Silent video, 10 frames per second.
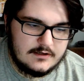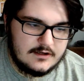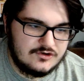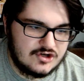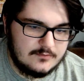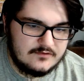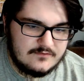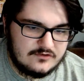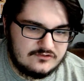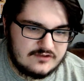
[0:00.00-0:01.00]
In terms of the
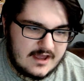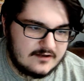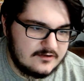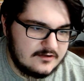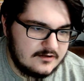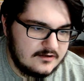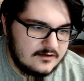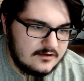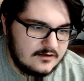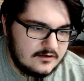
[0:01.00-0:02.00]
set,
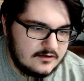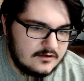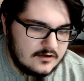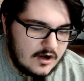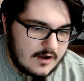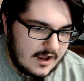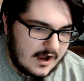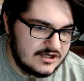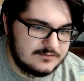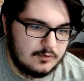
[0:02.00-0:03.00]
okay, I
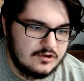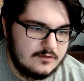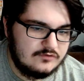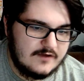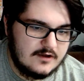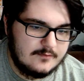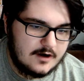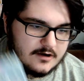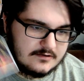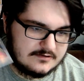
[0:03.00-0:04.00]
just pulled the most valuable
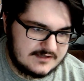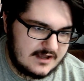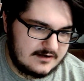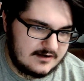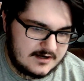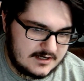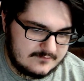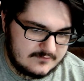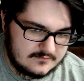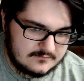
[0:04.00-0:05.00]
card in the set, and I didn't
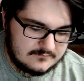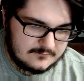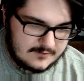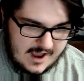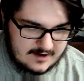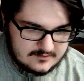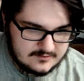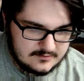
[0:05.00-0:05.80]
even react.